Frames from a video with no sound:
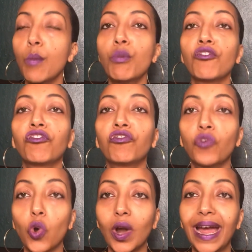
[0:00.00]

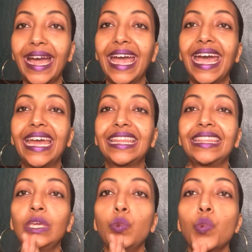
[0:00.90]
Before I had
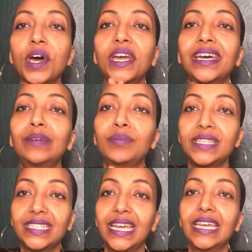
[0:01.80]
the
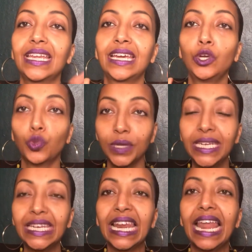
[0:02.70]
100%
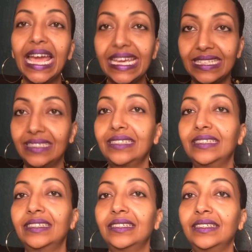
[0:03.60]
green light
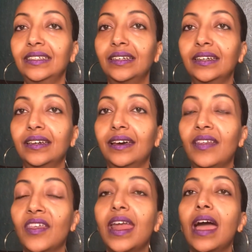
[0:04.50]

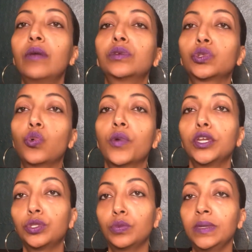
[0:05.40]
that I was
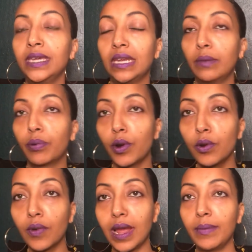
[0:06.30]
going to begin a
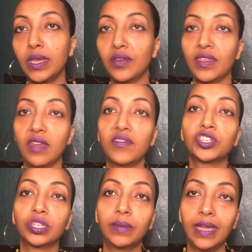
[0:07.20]
program here that I
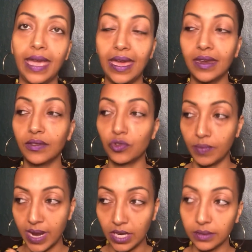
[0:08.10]
eventually began through
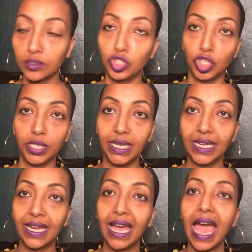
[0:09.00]
my journey,
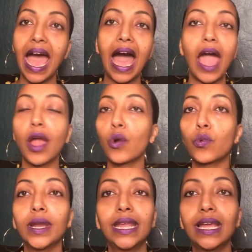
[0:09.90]
I
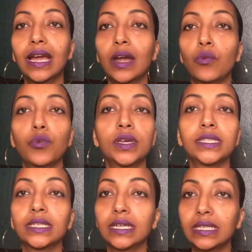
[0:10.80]
already
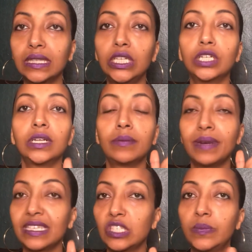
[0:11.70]
was clear in
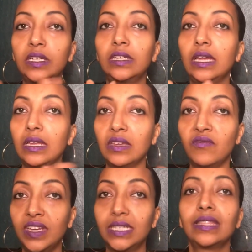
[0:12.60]
my spirit and
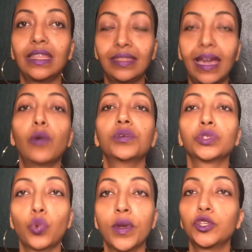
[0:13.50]
convicted that that was
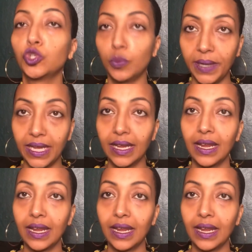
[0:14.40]
going to be.